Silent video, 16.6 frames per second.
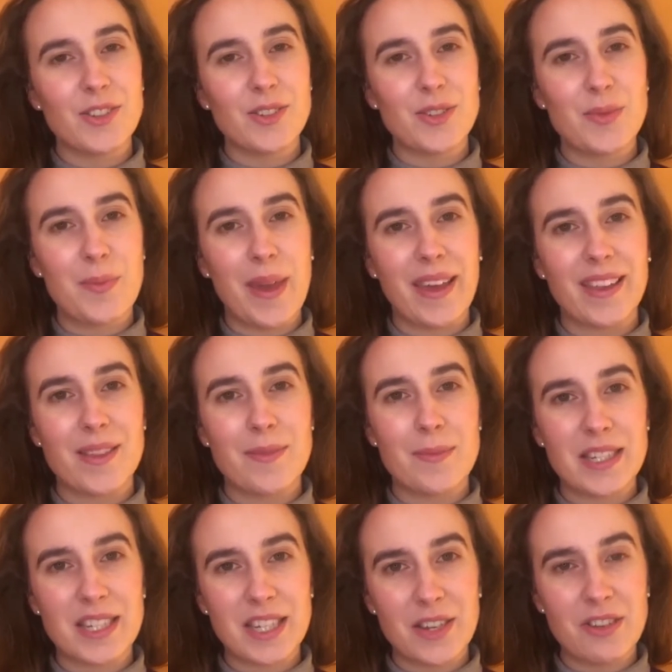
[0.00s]
to pick the
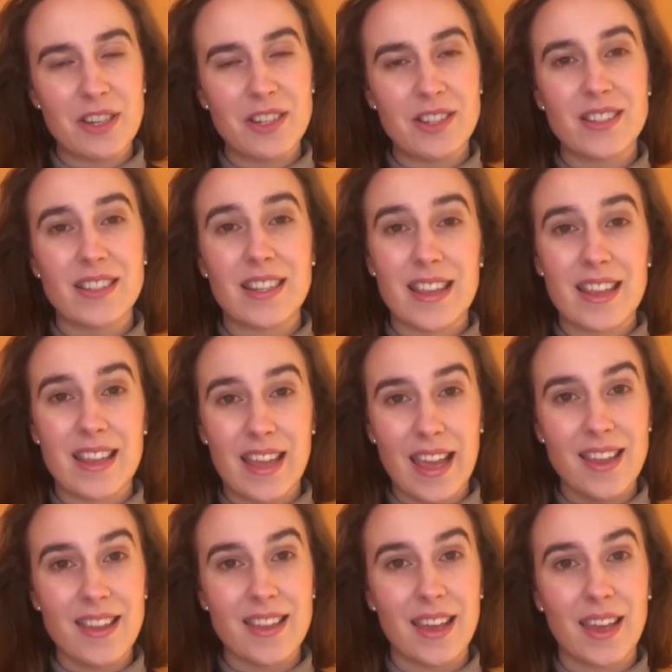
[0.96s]
materials that
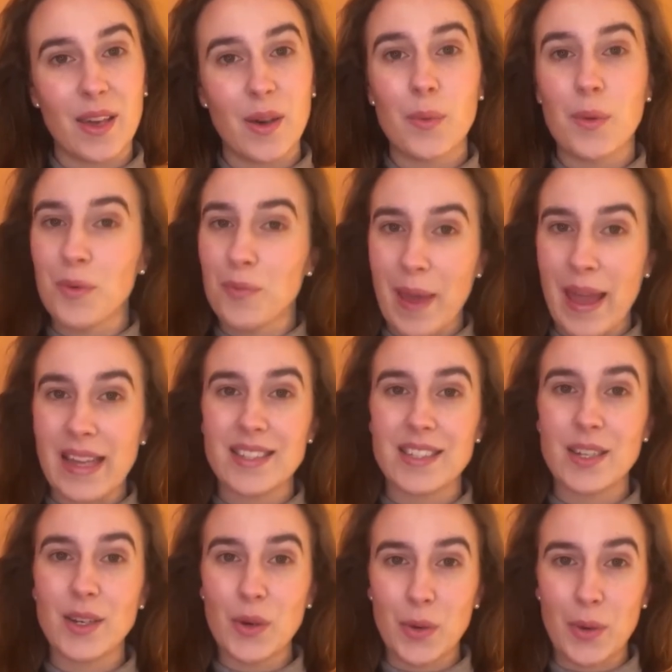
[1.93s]
they think will
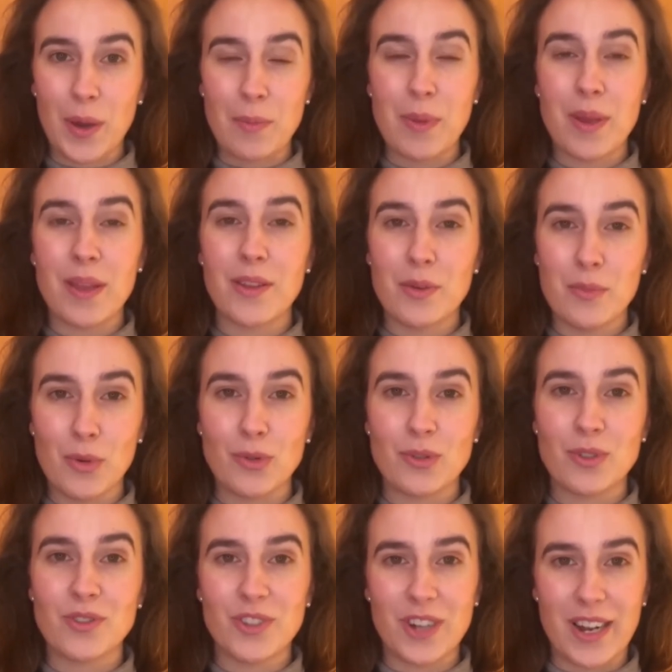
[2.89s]
best equip their
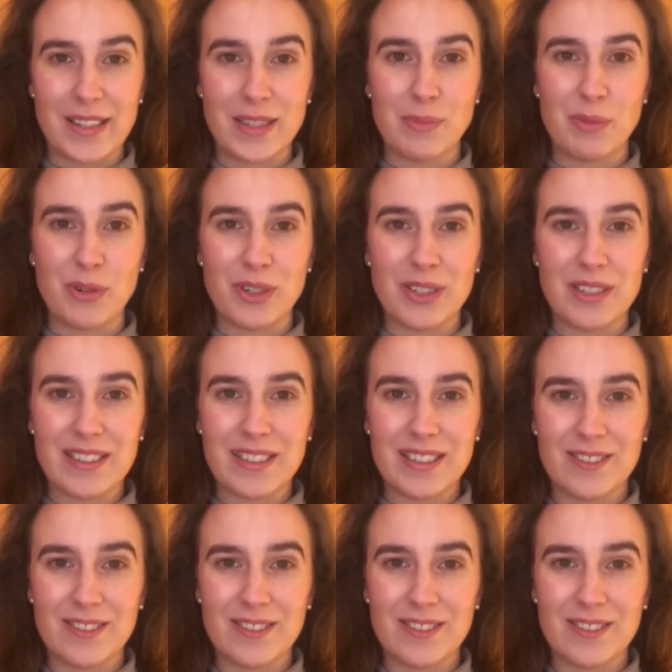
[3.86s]
mode of transport.